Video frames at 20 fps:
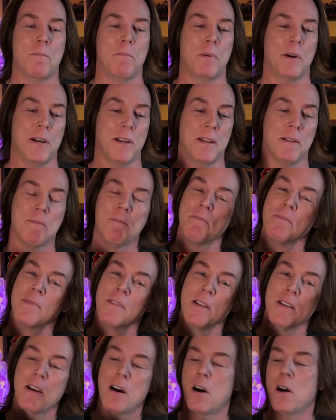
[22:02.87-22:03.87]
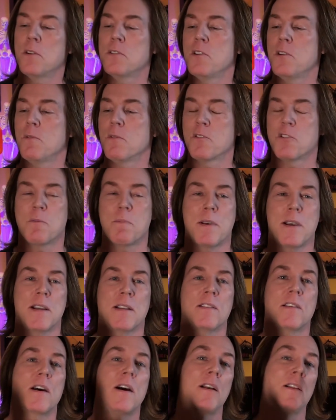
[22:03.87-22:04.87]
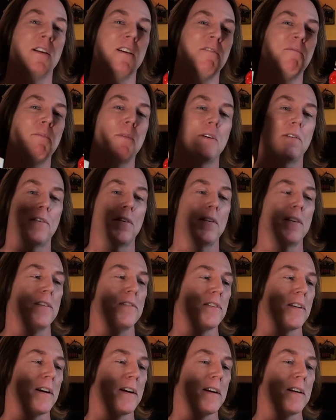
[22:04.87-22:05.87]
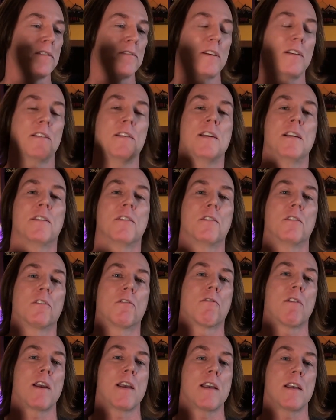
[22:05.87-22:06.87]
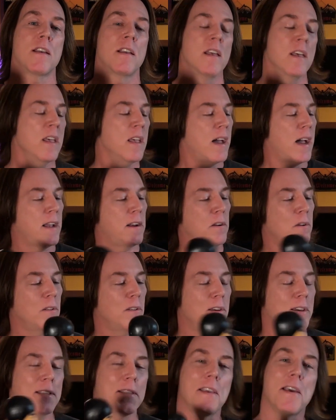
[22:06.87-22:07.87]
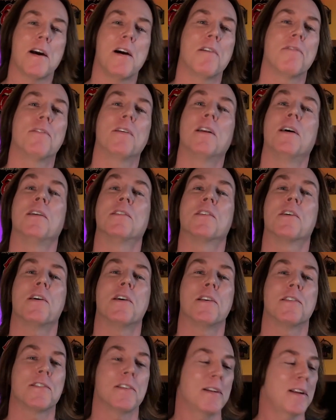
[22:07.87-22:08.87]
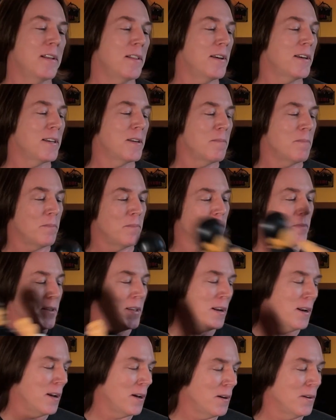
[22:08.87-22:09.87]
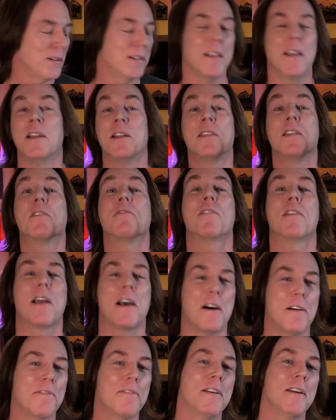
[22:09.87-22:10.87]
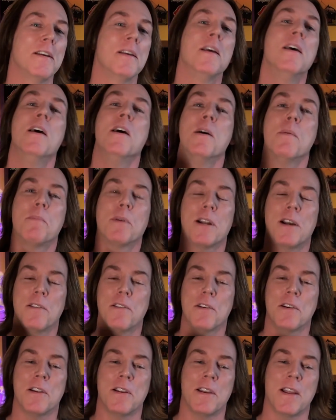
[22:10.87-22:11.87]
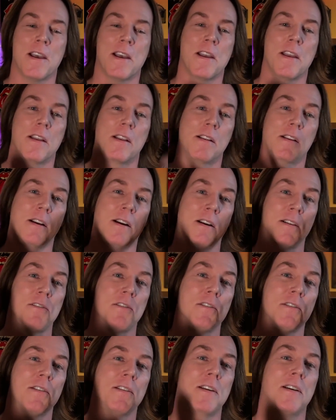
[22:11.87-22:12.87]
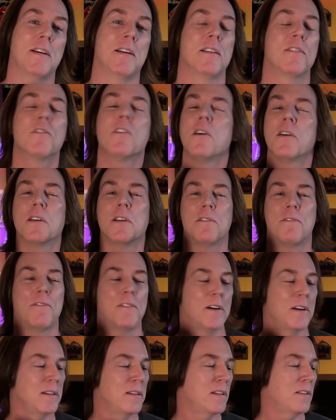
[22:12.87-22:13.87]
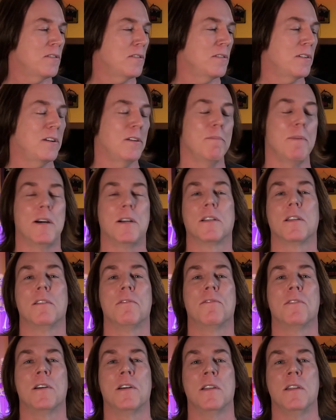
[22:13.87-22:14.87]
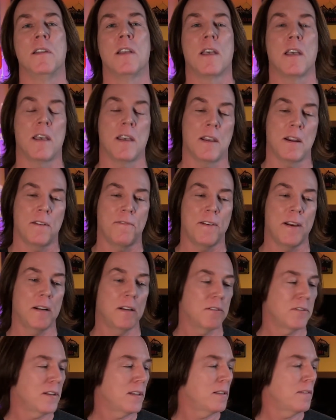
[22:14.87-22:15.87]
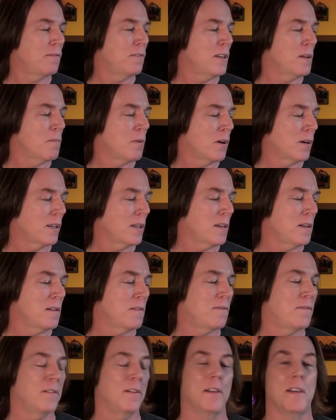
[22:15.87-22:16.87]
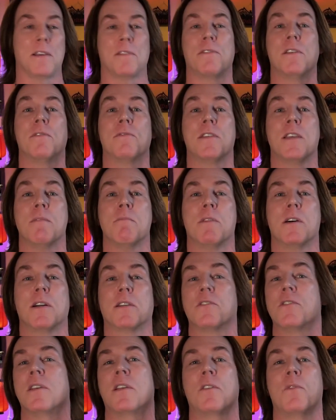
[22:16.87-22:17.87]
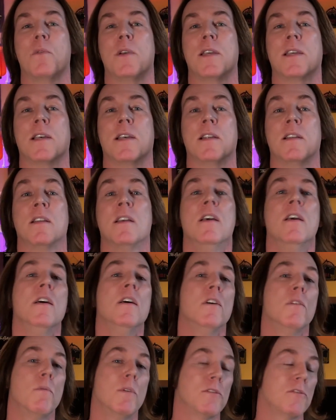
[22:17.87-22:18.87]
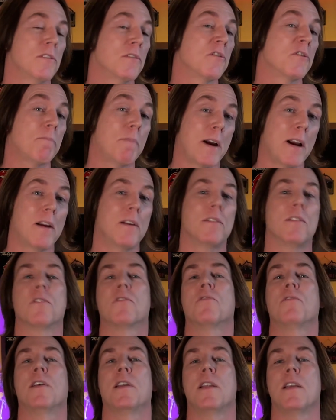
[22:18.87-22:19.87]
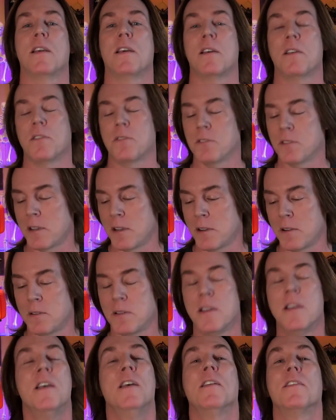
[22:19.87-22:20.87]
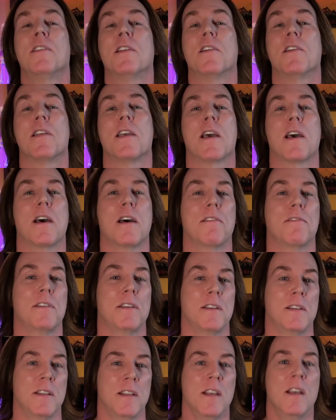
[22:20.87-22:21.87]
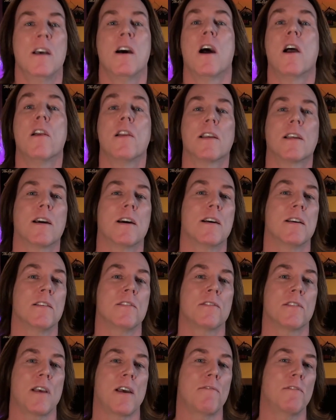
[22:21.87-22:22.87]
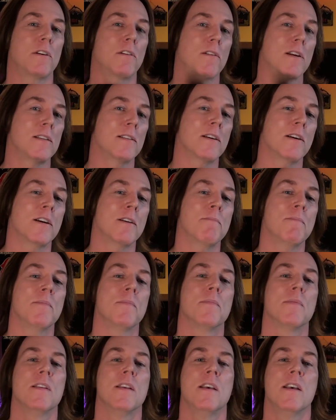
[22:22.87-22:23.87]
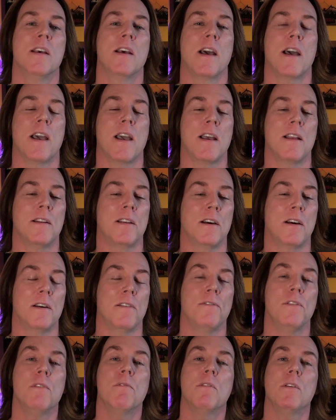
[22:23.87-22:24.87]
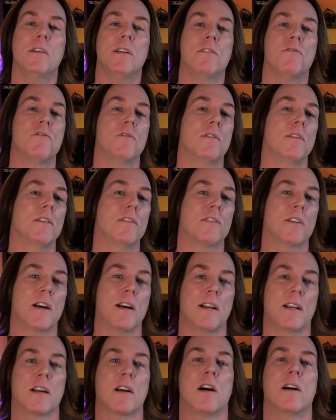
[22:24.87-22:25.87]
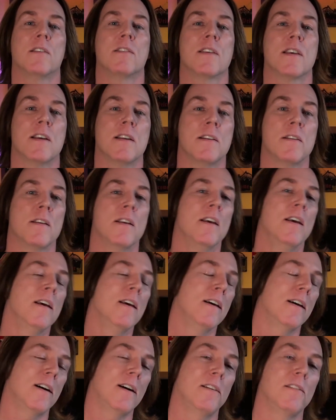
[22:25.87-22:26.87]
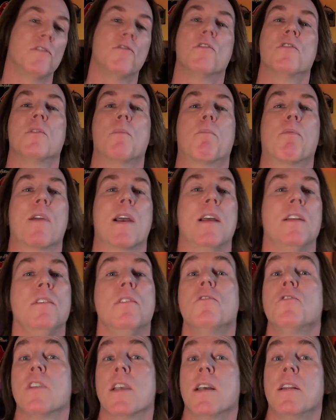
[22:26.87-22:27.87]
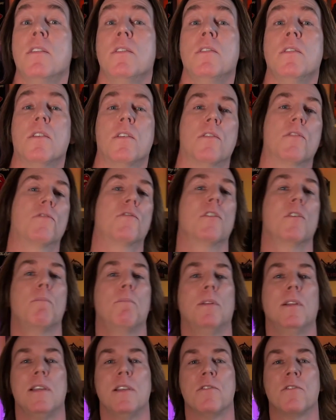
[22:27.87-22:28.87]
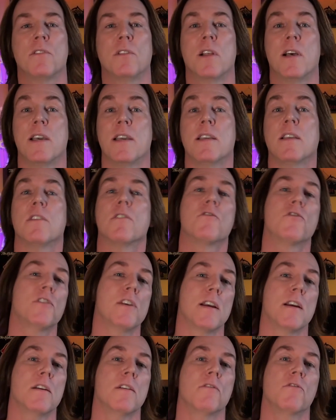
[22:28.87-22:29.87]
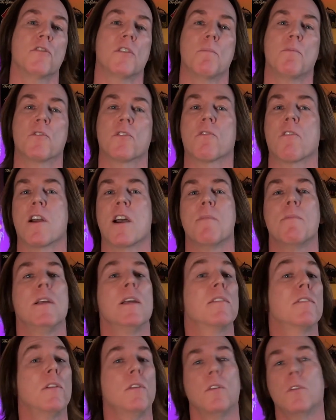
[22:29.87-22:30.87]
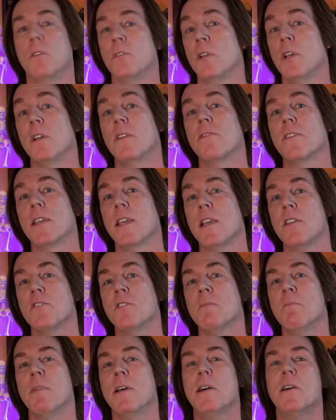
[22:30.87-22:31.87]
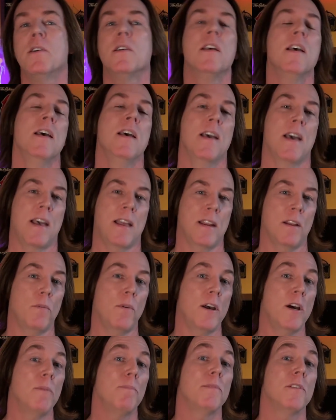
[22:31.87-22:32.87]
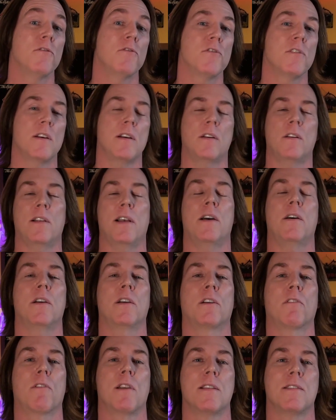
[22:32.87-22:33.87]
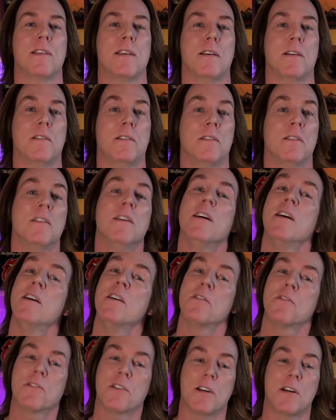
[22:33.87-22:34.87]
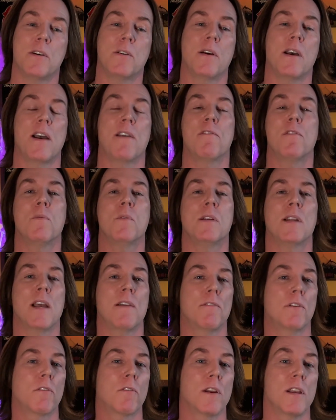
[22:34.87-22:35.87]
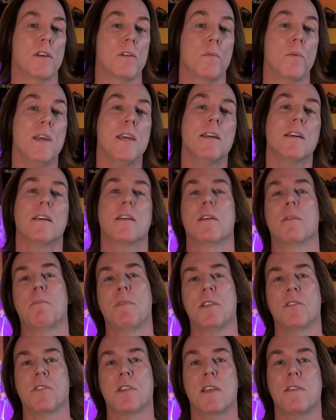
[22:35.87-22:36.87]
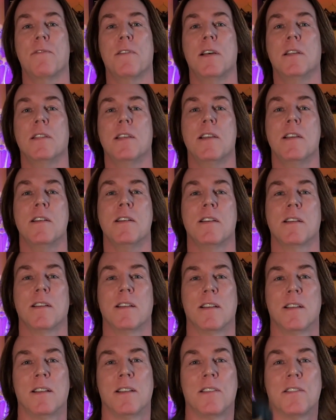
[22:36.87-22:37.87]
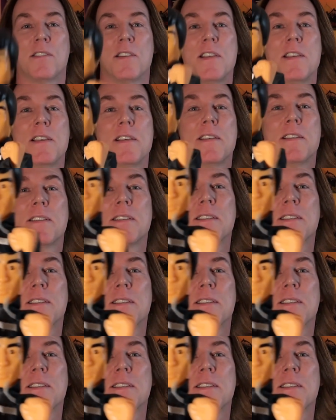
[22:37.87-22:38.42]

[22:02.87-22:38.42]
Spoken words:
But all due respect, I love both of these guys. I think they're great. I don't like the outfit on Tyson. I like him, you know, in a different outfit. But other than that, I just, it's all good fun. This is all about good fun. And I found this at the flea market for like 15 bucks the other weekend, which inspired this video. So there you have it. All right, guys, have a great time. And if you really enjoy this kind of content, this is a brand new channel. So please like, share, subscribe, and hit the little notification bell. And it will help this channel out a great deal. So everyone have a great week. Be safe out there. See ya.